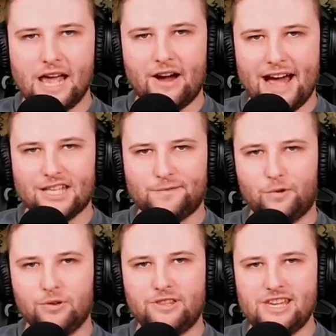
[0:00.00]
Now, as
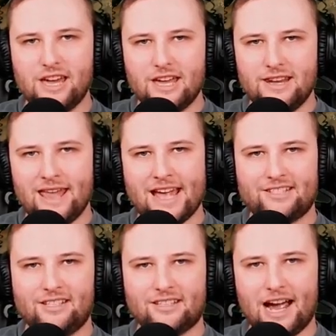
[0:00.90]
for the
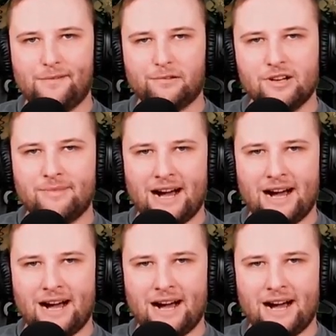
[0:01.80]
next cavalry